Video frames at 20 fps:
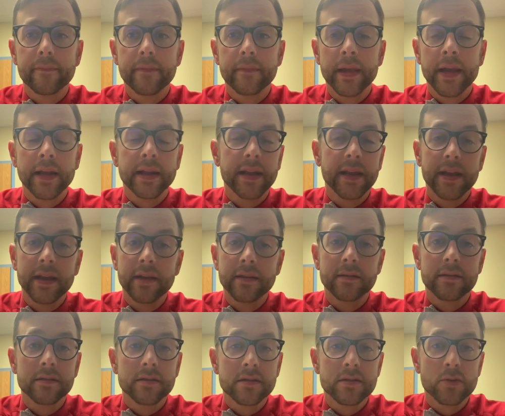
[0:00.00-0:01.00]

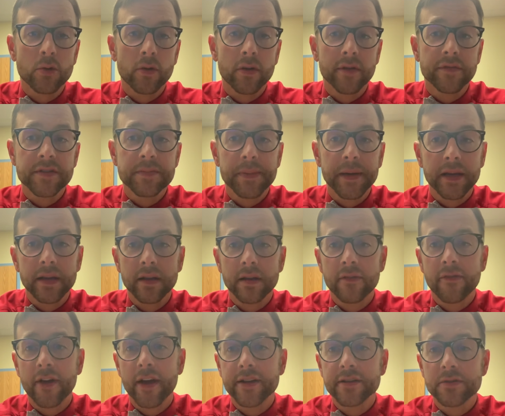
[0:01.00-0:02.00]
any sort of speaking
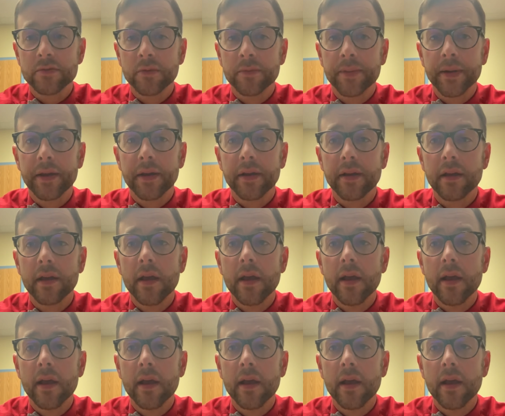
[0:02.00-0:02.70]
device would be